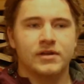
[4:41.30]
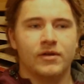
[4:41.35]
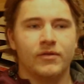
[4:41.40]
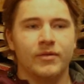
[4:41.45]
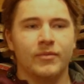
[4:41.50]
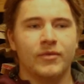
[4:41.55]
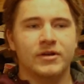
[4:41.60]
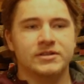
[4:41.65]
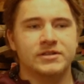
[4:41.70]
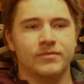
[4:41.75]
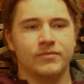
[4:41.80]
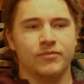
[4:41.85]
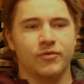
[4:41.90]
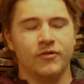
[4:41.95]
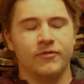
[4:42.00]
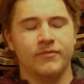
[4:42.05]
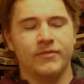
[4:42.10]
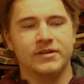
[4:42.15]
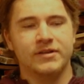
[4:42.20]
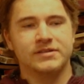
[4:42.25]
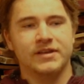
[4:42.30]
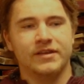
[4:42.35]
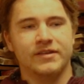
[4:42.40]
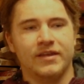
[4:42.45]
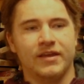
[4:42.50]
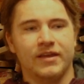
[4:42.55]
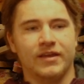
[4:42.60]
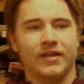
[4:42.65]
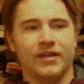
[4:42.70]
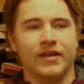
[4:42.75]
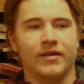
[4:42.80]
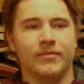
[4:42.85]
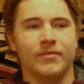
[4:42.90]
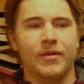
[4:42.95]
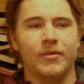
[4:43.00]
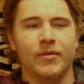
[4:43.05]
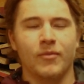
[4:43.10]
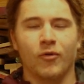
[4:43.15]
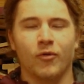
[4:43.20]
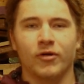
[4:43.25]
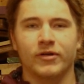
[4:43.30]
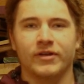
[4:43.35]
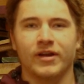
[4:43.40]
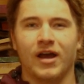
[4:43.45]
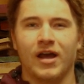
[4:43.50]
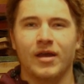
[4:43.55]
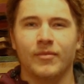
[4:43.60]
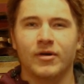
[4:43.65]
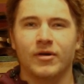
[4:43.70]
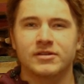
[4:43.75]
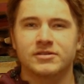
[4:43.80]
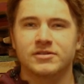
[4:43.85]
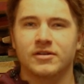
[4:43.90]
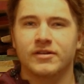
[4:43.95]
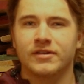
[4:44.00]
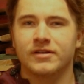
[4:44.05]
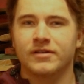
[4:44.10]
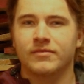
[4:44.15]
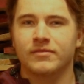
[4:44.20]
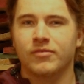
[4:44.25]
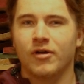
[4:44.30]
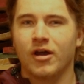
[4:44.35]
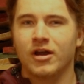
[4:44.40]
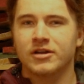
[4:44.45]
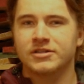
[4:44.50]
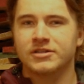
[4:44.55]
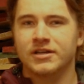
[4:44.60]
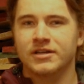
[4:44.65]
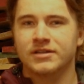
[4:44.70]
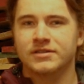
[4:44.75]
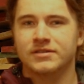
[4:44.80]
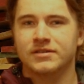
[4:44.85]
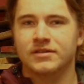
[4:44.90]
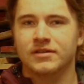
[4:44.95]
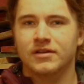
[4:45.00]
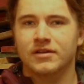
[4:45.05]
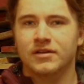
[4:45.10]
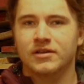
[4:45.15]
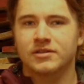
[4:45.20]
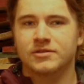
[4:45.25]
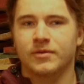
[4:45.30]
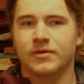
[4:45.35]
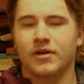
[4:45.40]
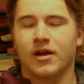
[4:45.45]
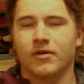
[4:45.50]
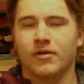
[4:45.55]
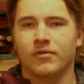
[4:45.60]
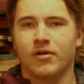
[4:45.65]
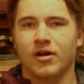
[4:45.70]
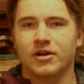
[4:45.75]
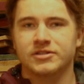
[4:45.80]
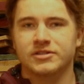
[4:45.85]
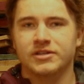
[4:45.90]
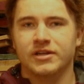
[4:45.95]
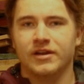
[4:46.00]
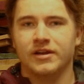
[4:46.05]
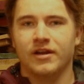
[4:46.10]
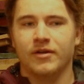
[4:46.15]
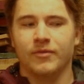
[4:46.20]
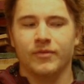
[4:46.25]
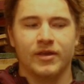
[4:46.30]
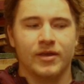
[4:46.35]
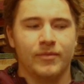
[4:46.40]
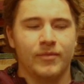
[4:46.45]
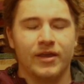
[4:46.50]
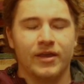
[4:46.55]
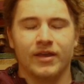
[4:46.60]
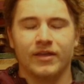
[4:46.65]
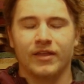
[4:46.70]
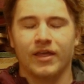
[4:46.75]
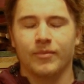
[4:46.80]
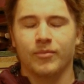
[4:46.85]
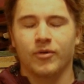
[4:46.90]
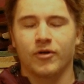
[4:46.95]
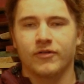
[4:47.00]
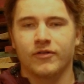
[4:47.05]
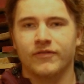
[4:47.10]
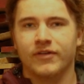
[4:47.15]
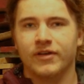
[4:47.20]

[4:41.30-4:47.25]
There's not really much improvements. I think like maybe more time on certain projects, so we're not rushing and we can make it like